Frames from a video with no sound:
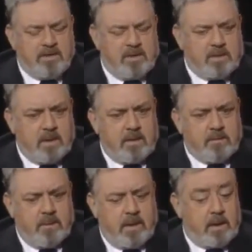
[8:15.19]

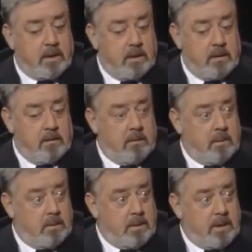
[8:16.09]
Yes, I
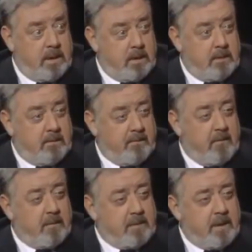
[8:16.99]
was in
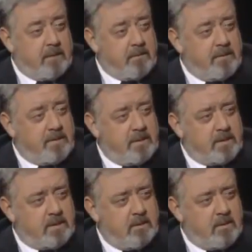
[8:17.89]
Cannes this
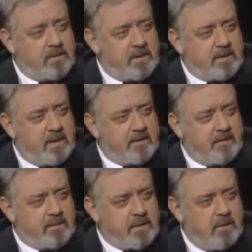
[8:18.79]
last year. It was my first
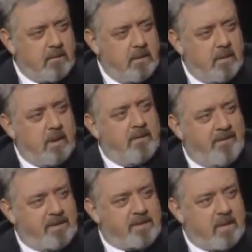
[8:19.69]
kind of
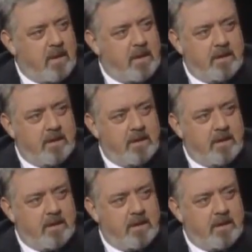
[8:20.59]
trip to that